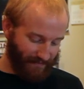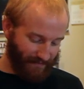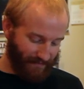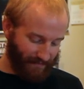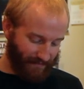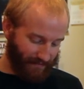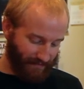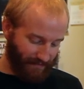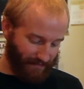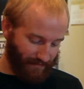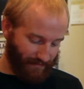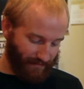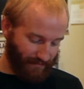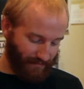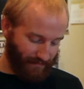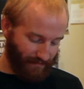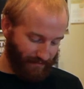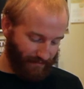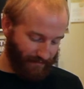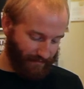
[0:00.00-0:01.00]

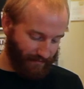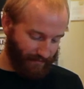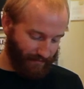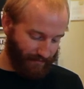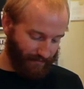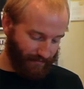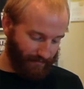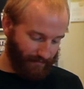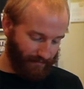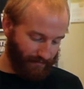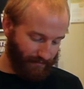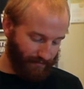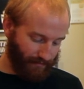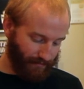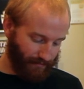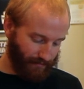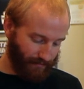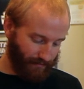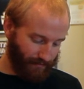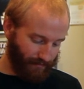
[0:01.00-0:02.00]

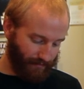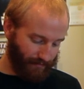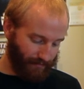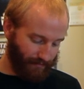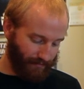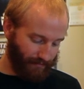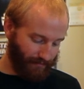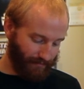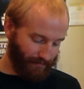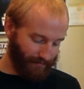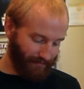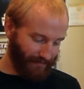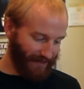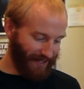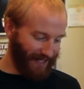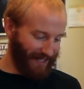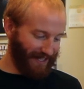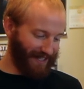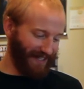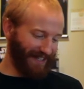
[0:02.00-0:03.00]

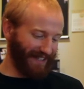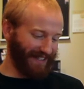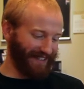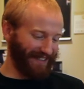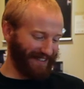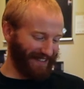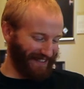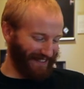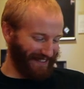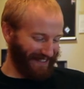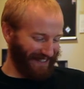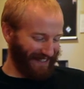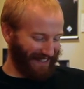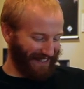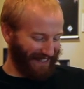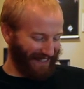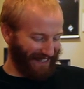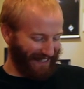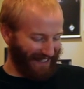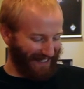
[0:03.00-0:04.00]

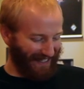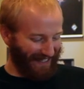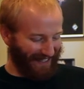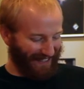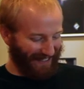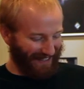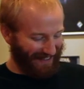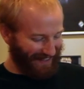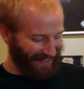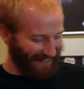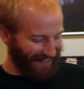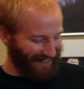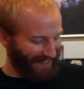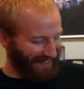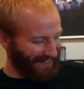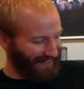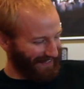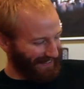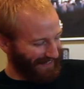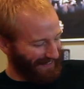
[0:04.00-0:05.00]

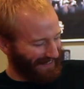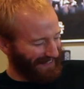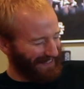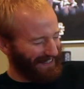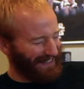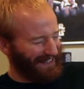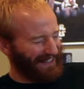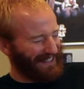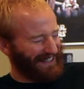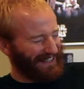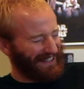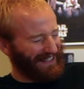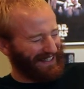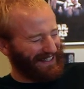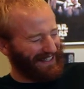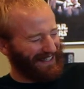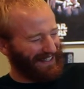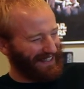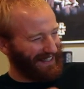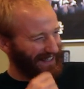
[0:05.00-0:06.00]

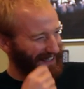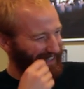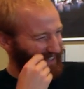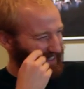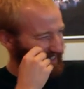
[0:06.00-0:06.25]
(silent)